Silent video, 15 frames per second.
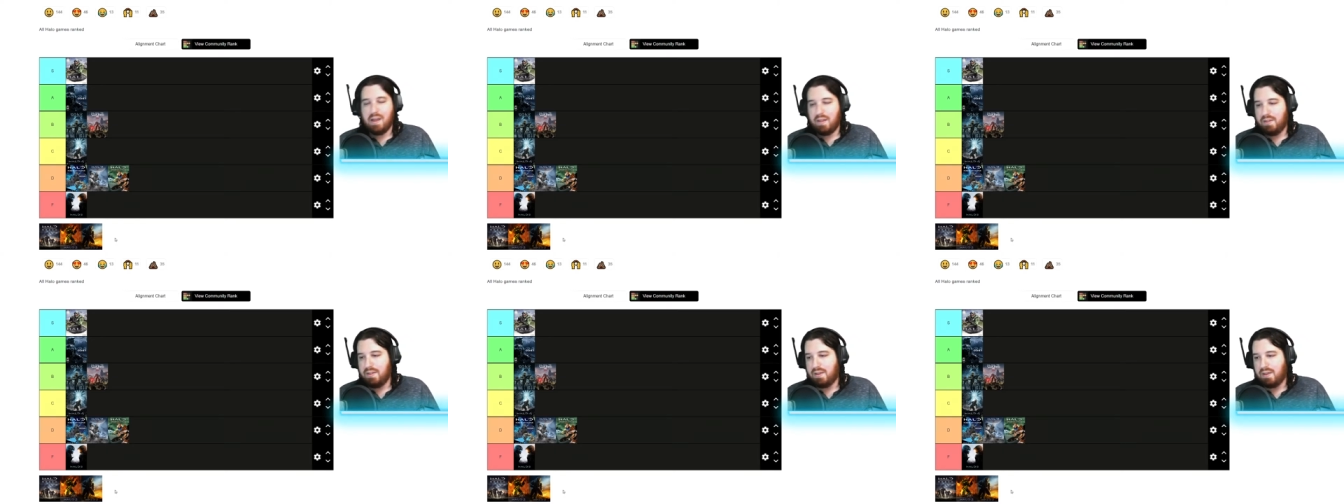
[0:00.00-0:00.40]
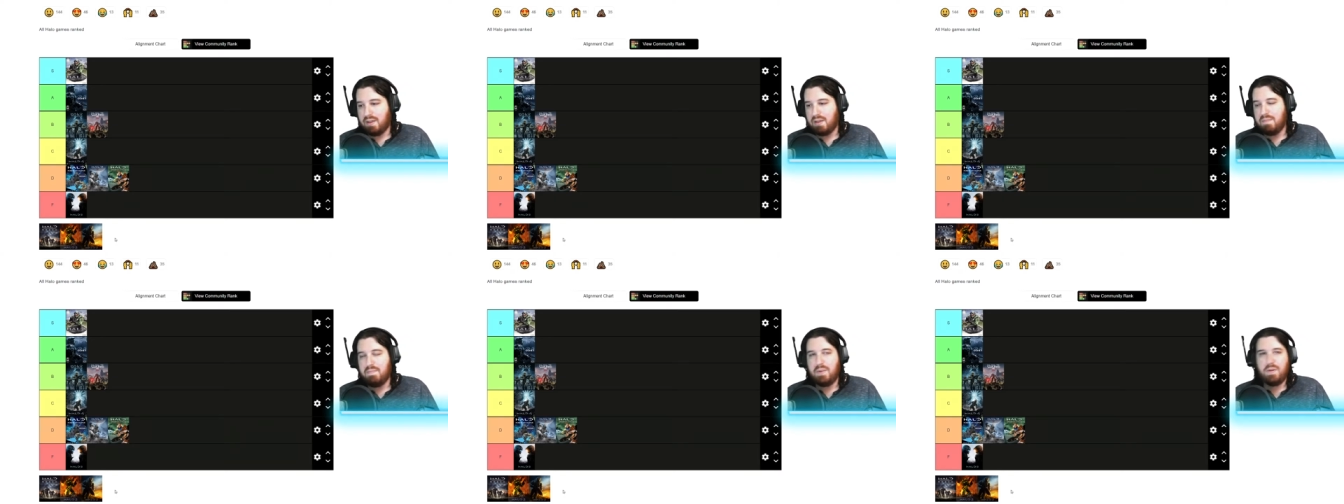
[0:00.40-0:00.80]
The
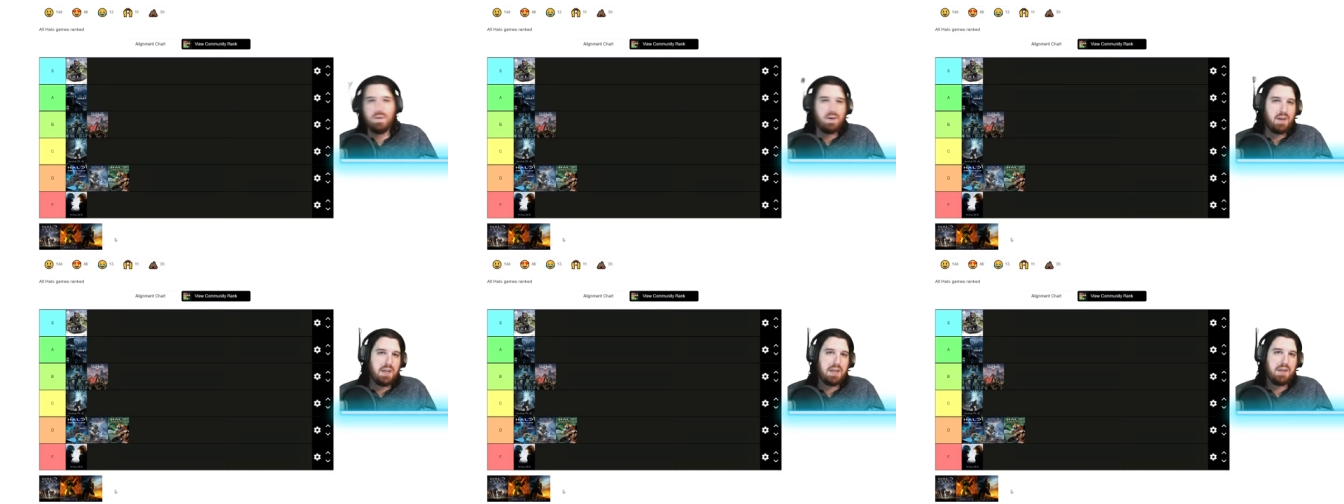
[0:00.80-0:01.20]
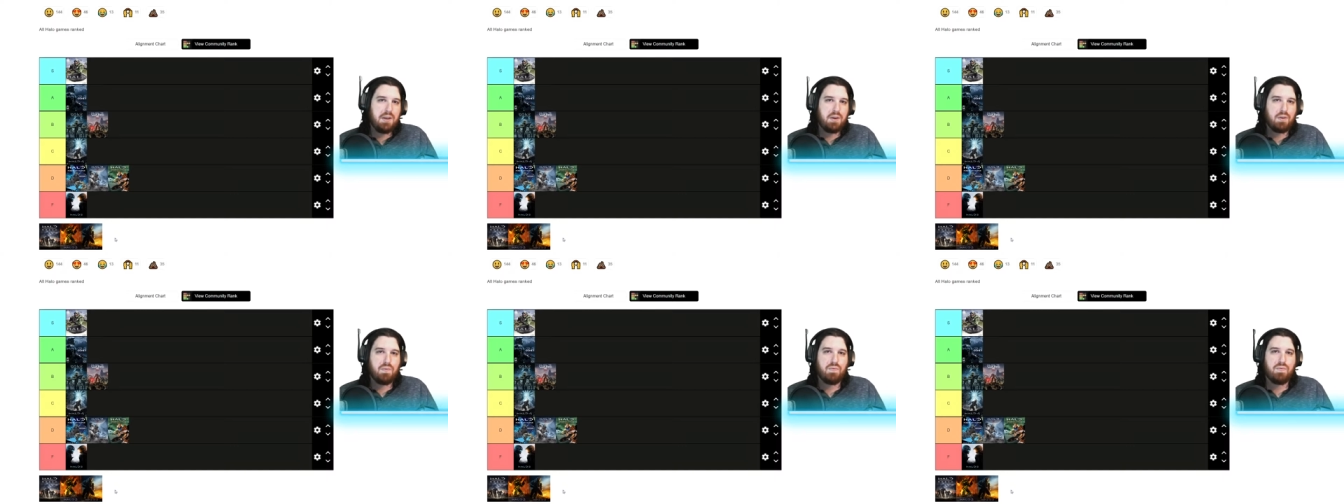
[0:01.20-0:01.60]
community
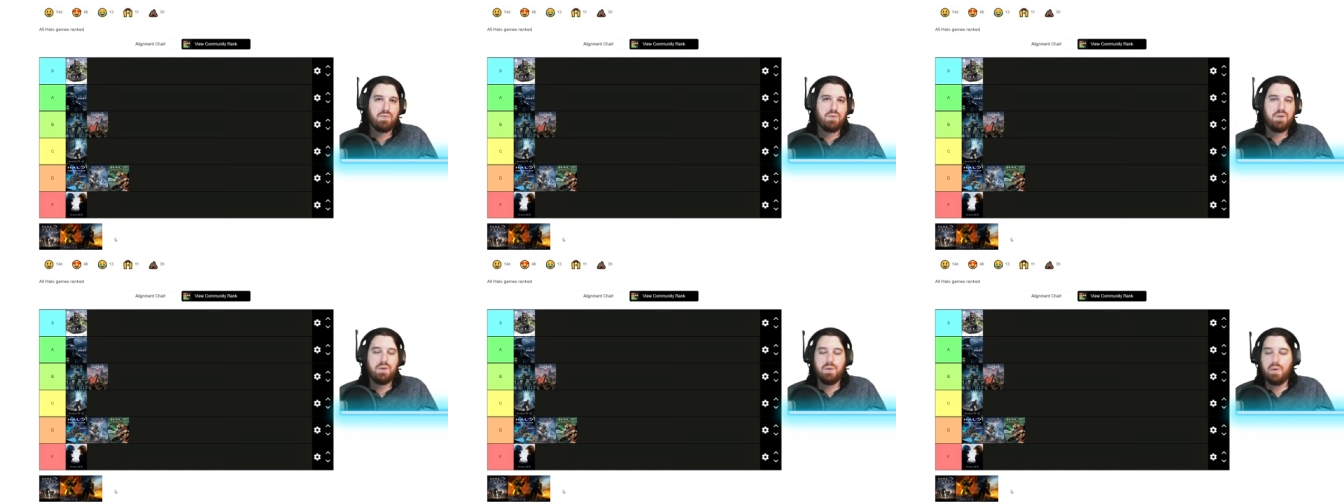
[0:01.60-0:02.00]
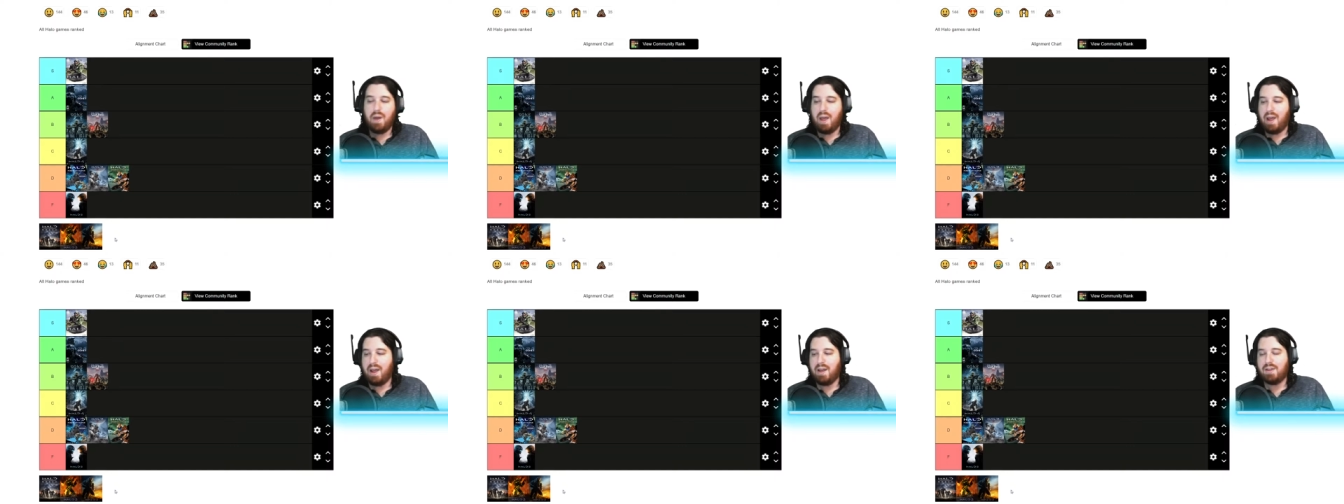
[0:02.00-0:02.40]
grew
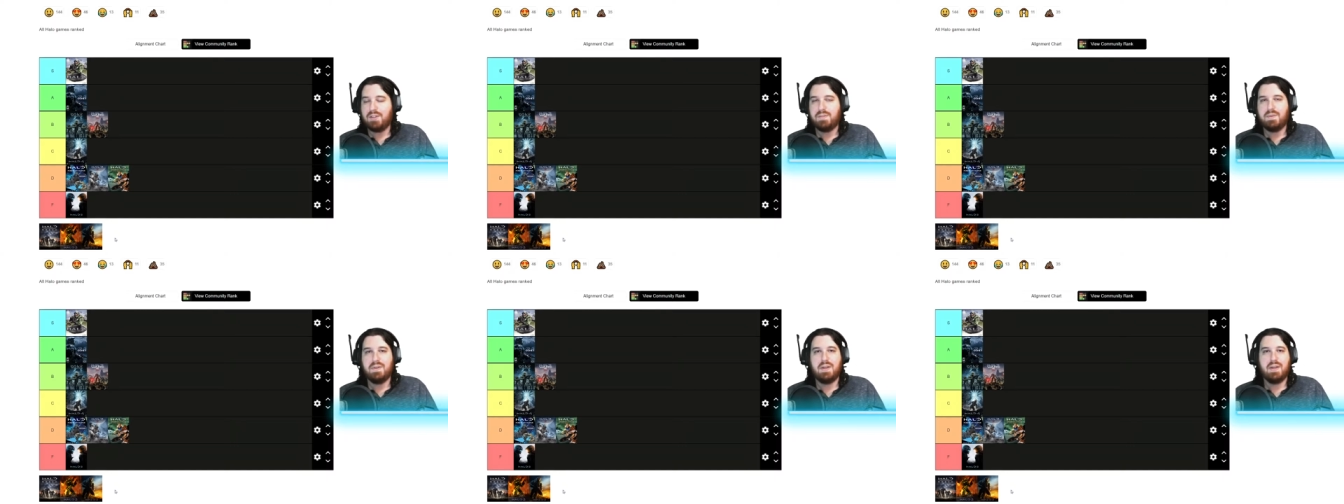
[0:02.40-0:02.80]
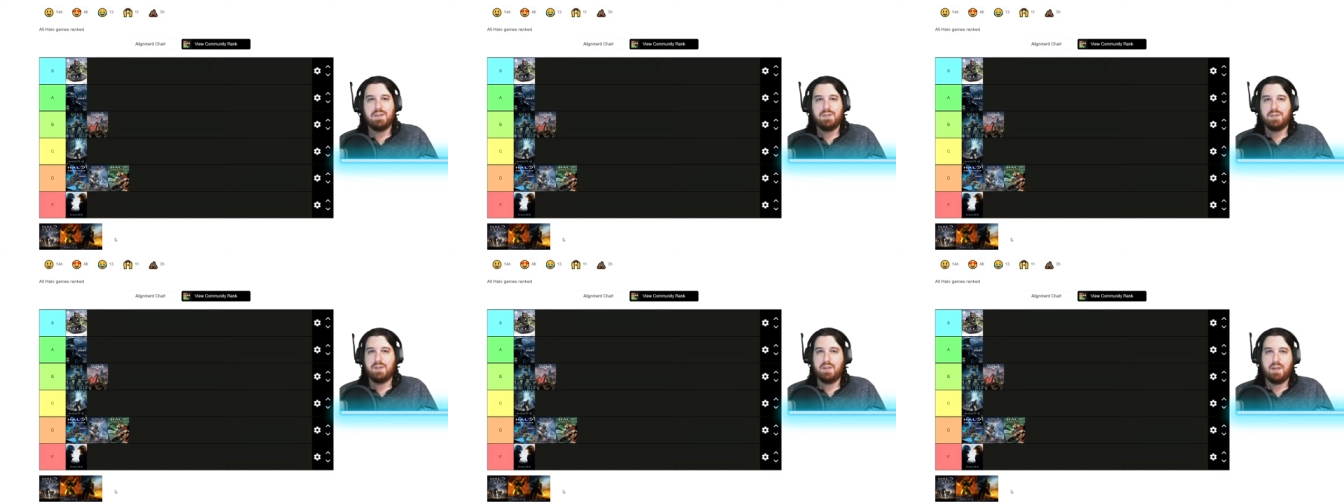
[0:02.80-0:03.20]

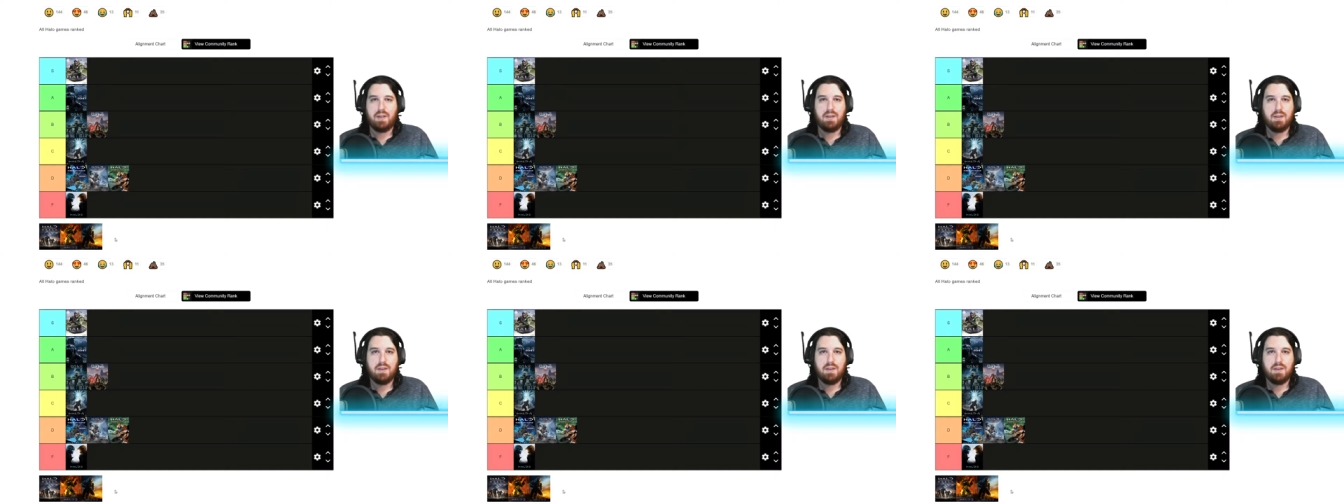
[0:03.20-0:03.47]
exponentially